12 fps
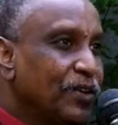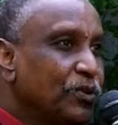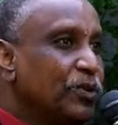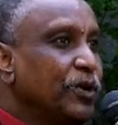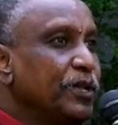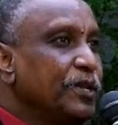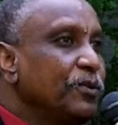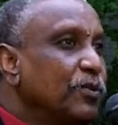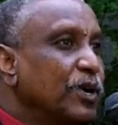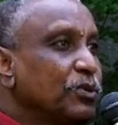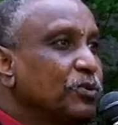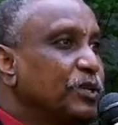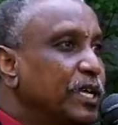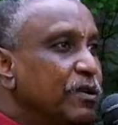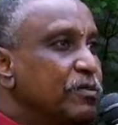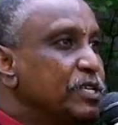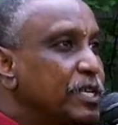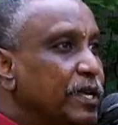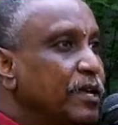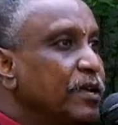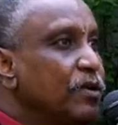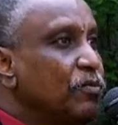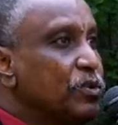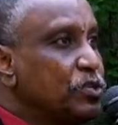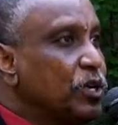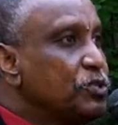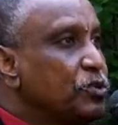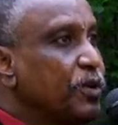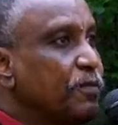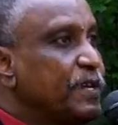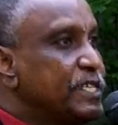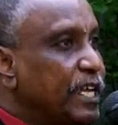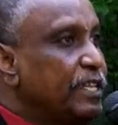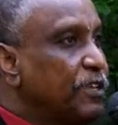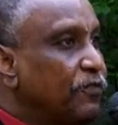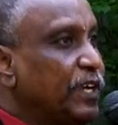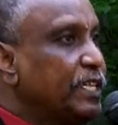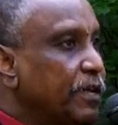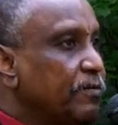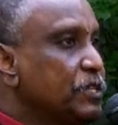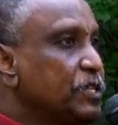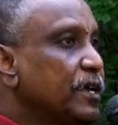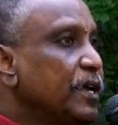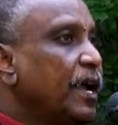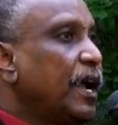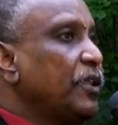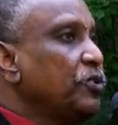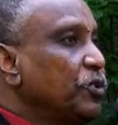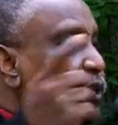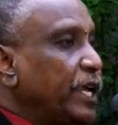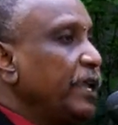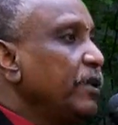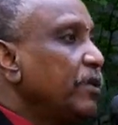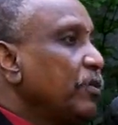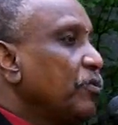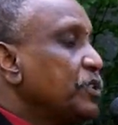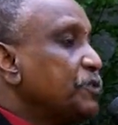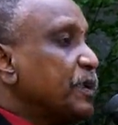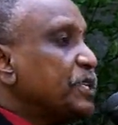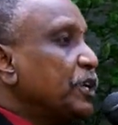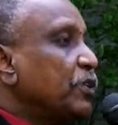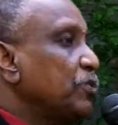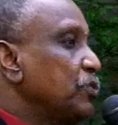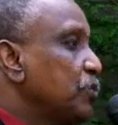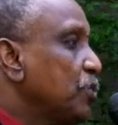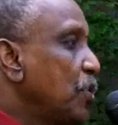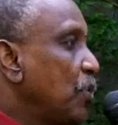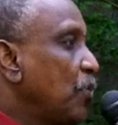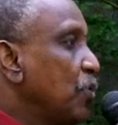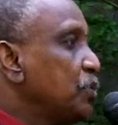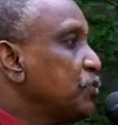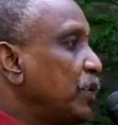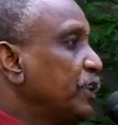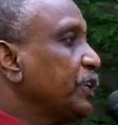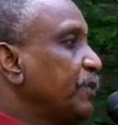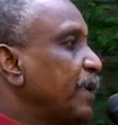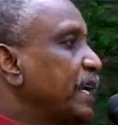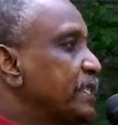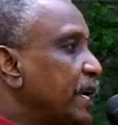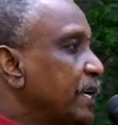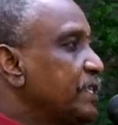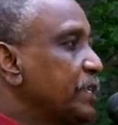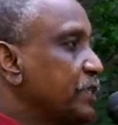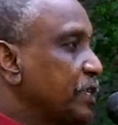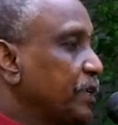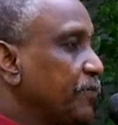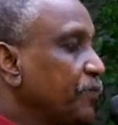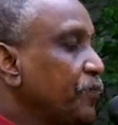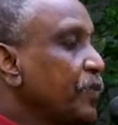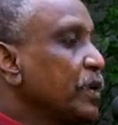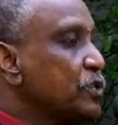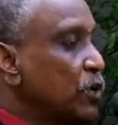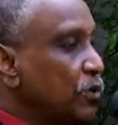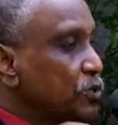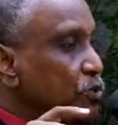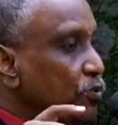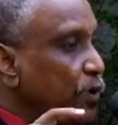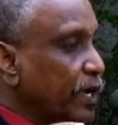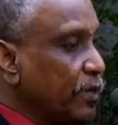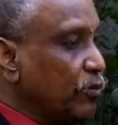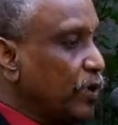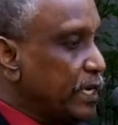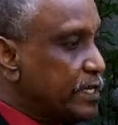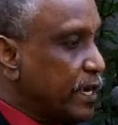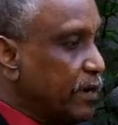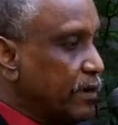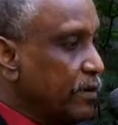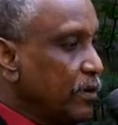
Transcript: You don't want to deal with those who represent the victims, and you deal with Bashir who is wanted by the ICC. So we should work together.